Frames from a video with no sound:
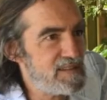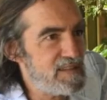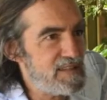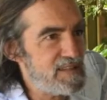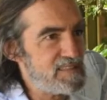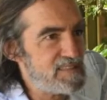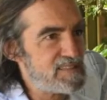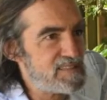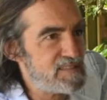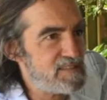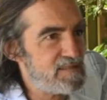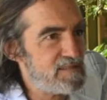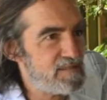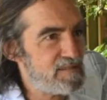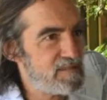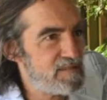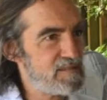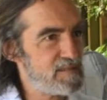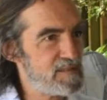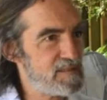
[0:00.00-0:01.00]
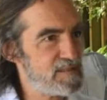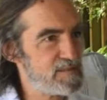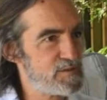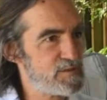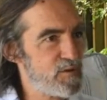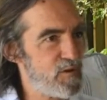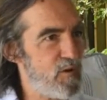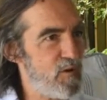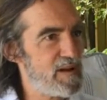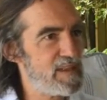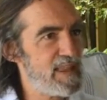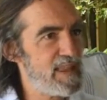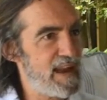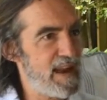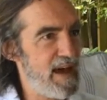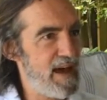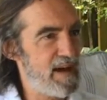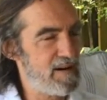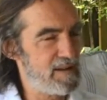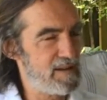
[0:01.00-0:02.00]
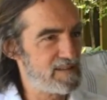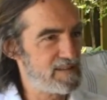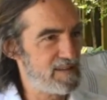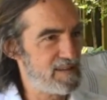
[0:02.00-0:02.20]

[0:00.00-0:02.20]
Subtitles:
It's drawing that out.